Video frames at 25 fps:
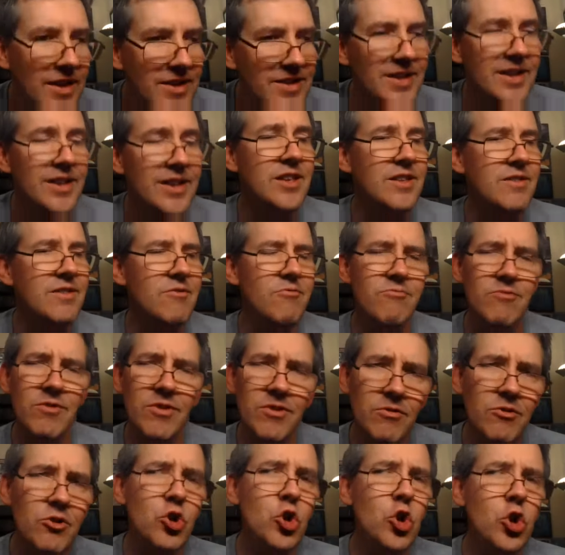Like,
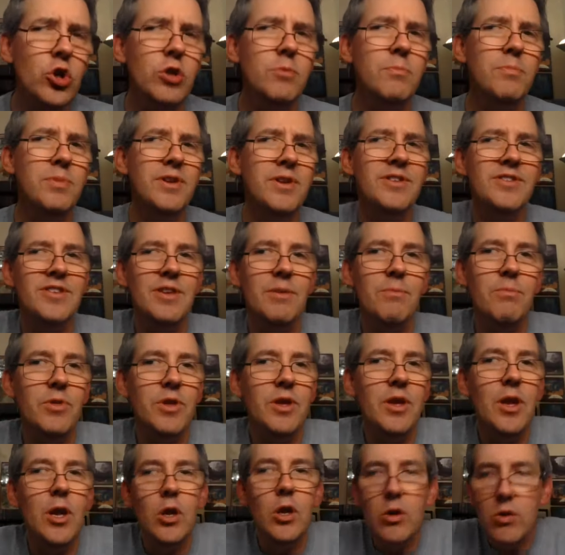there could be
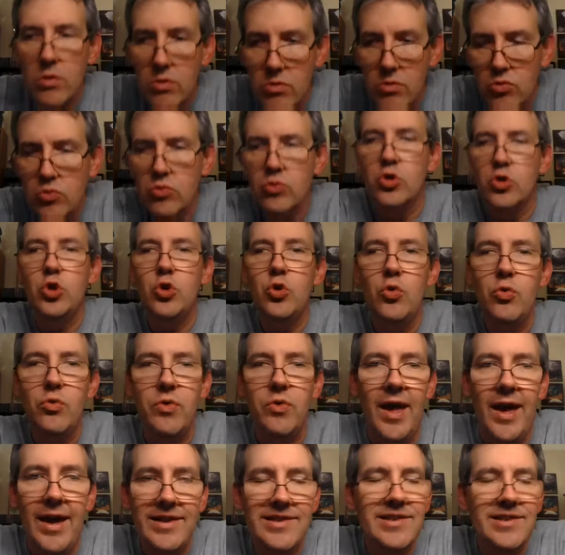something to
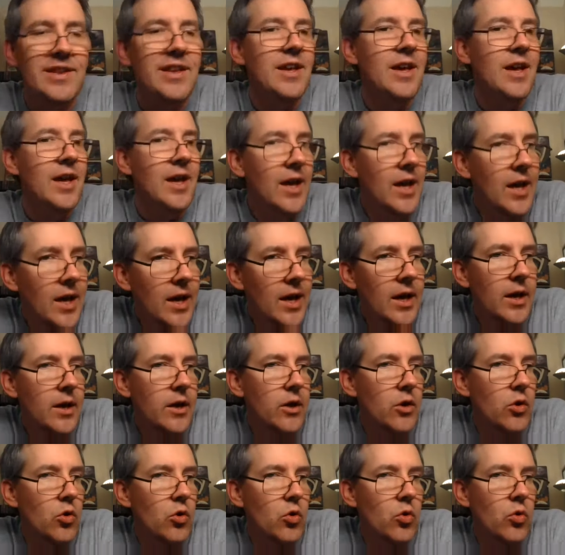that.
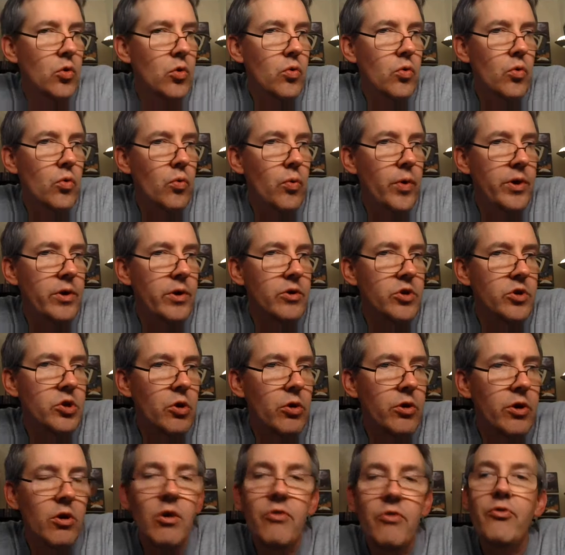You know, when you're
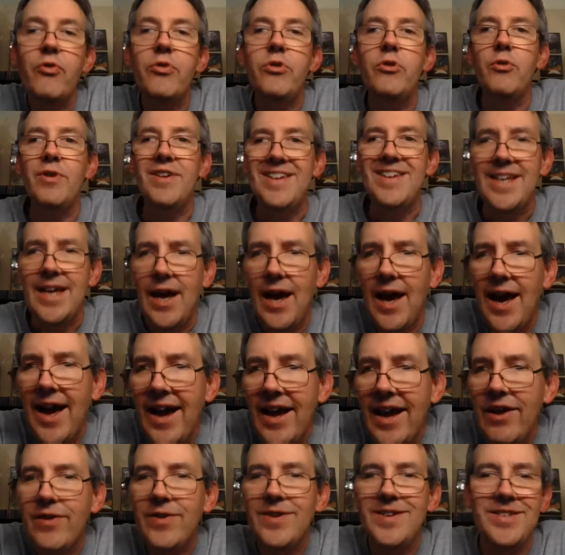starting off with your
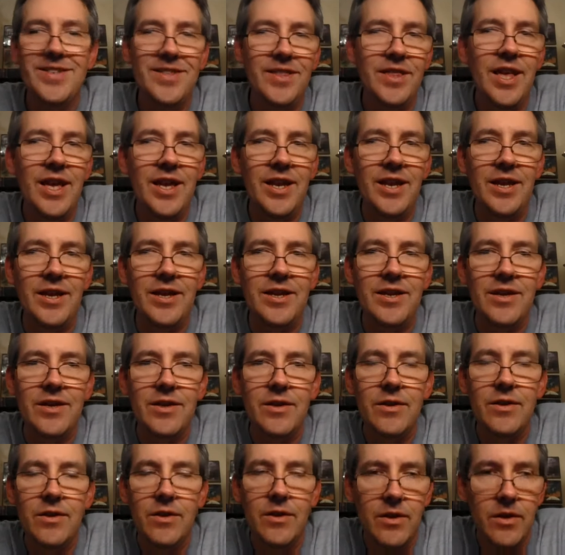entire aesthetic,
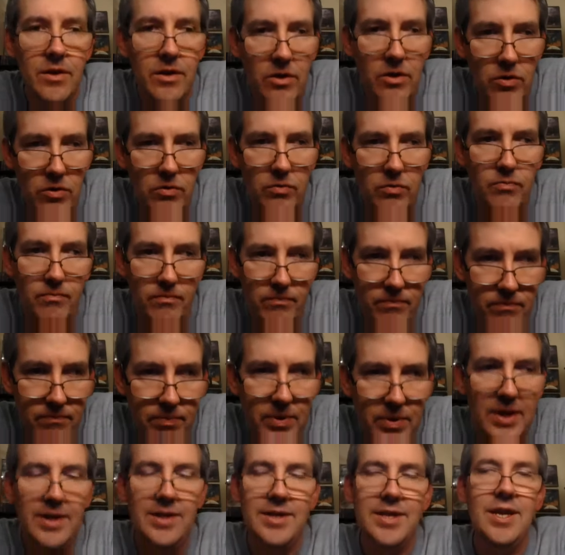you know,
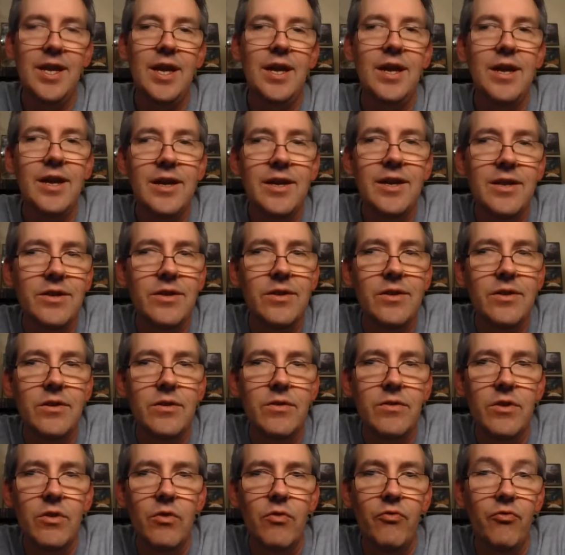being tied, you
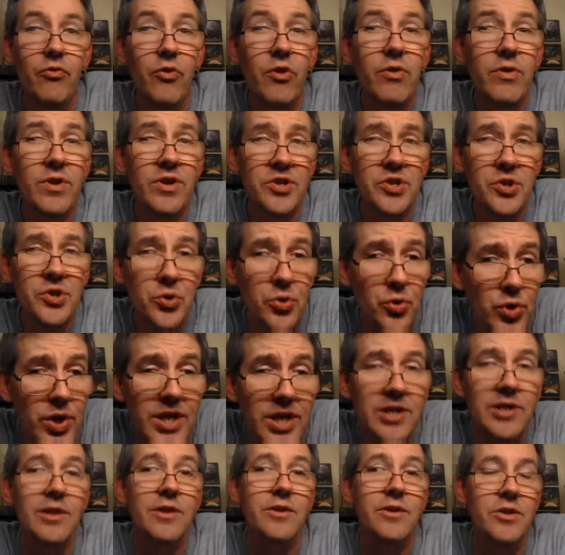know, very
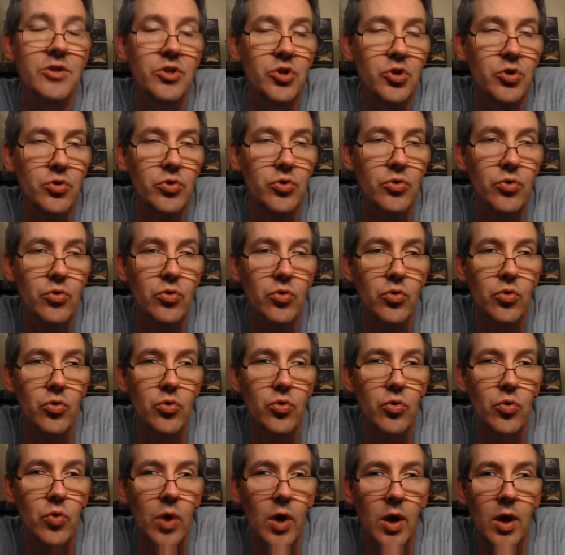strictly
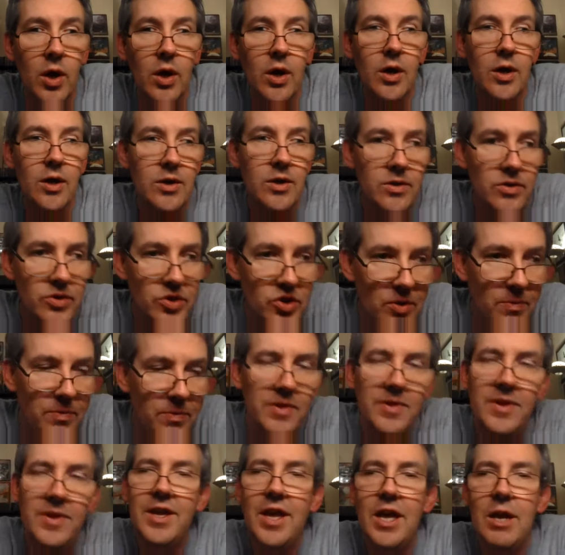to
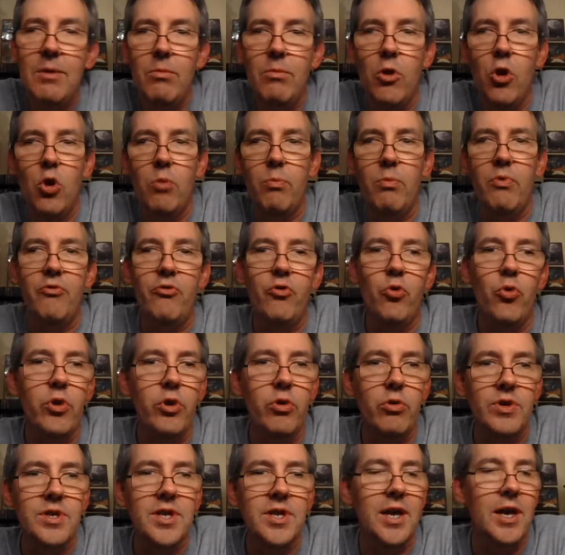something that came long
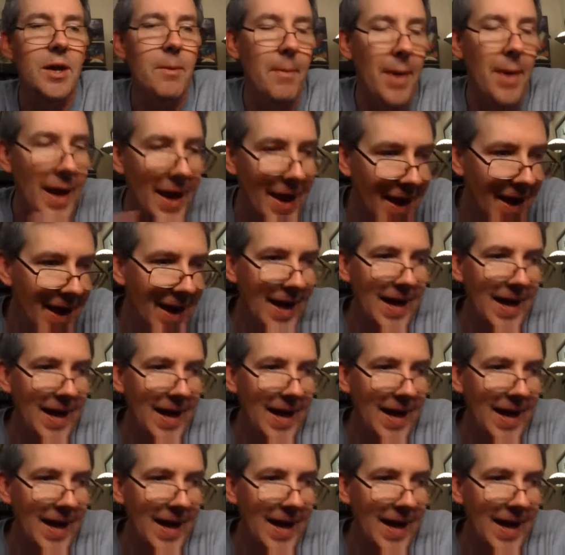before your time,